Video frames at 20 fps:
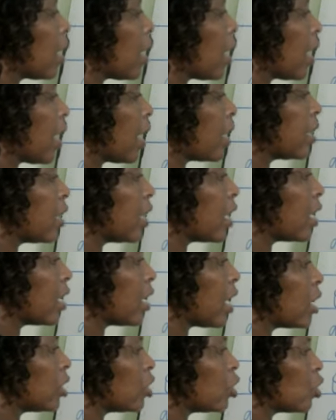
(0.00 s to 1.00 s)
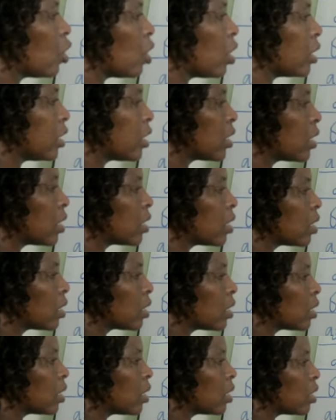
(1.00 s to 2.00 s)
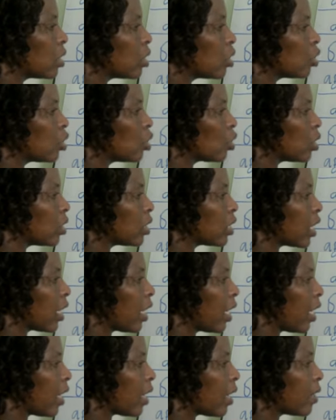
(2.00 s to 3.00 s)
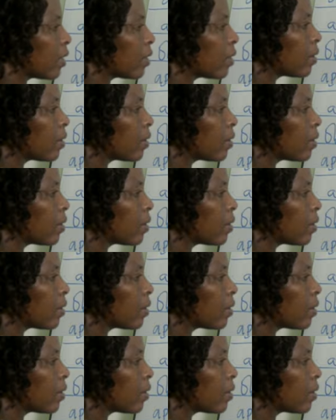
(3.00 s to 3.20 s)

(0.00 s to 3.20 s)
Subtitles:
and then a short A.